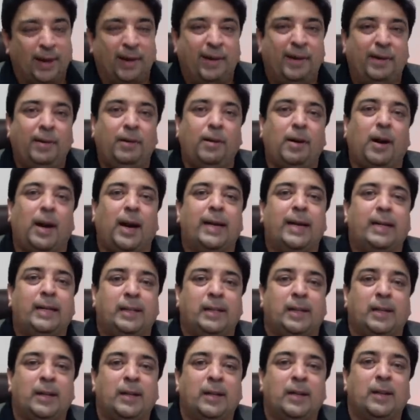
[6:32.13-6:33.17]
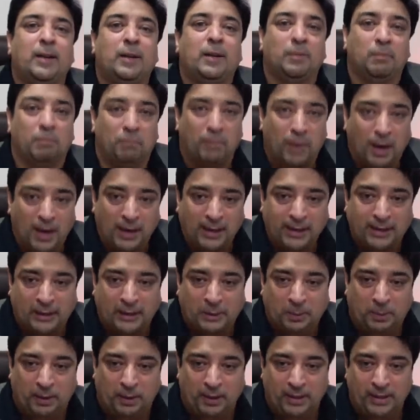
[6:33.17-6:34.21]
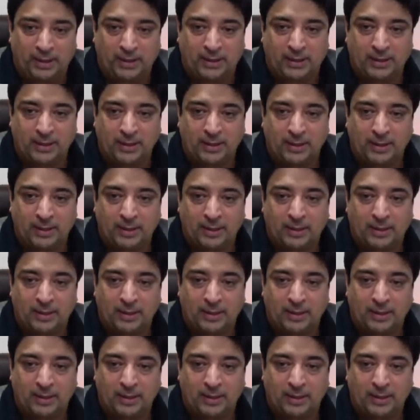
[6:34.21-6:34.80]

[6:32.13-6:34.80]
a right marketplace